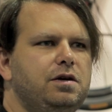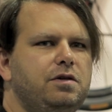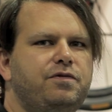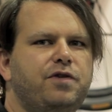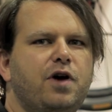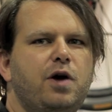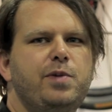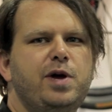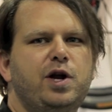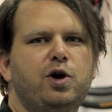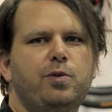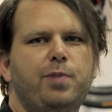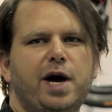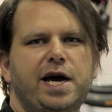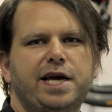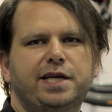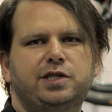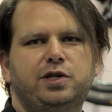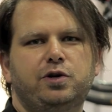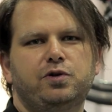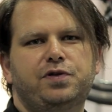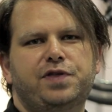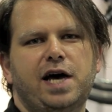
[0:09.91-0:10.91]
From
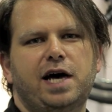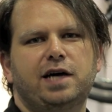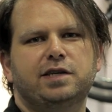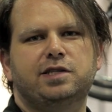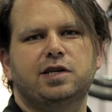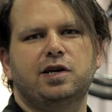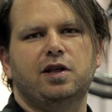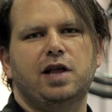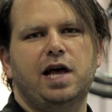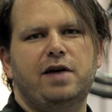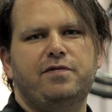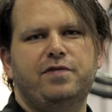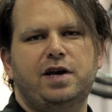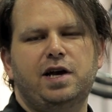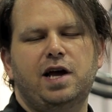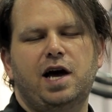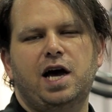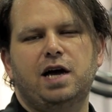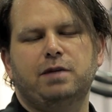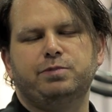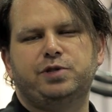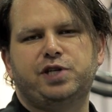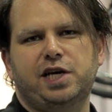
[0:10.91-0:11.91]
Interbike 2011,
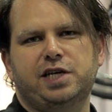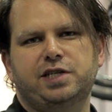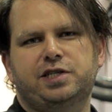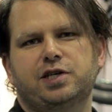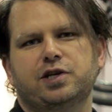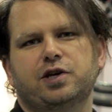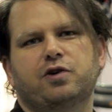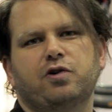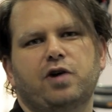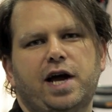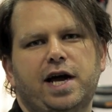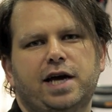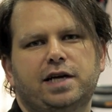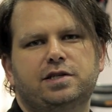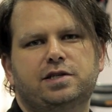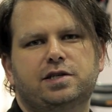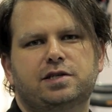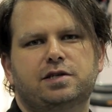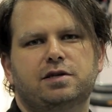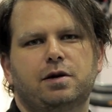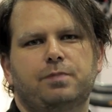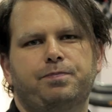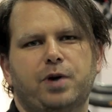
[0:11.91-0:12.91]
I'm Jason
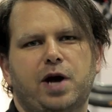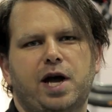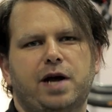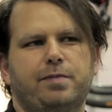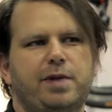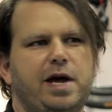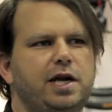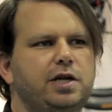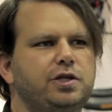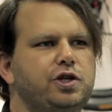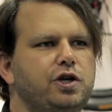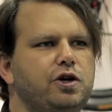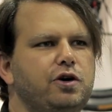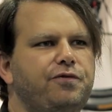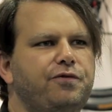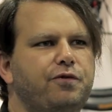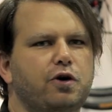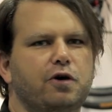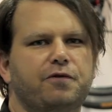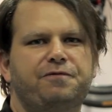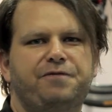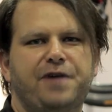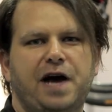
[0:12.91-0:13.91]
Grants, brand manager
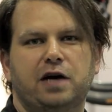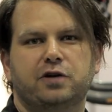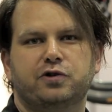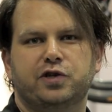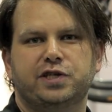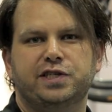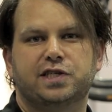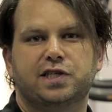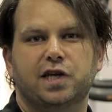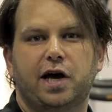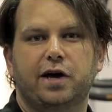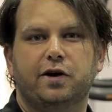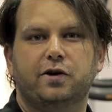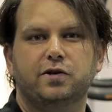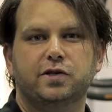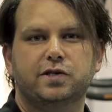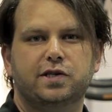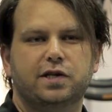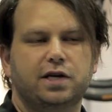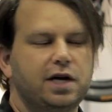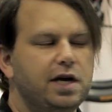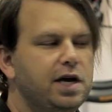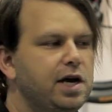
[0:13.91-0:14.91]
for Foundry
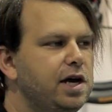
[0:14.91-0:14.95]
Cycles.